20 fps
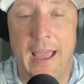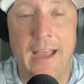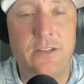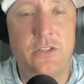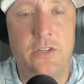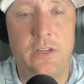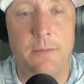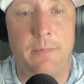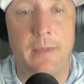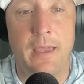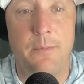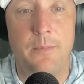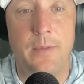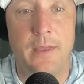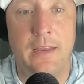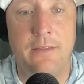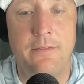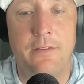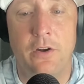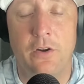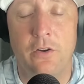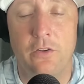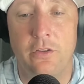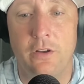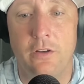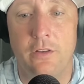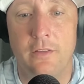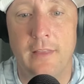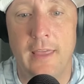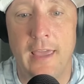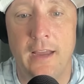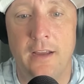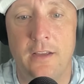Actually, it may have been even earlier than that,